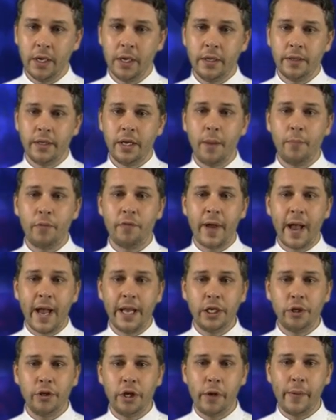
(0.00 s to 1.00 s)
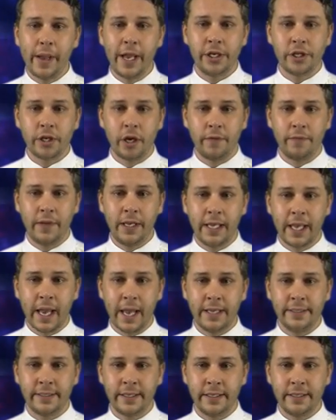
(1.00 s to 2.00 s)
The number of annual new HIV
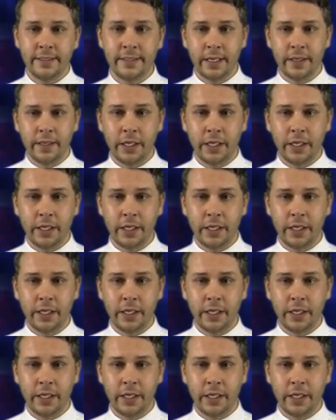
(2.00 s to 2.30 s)
cases in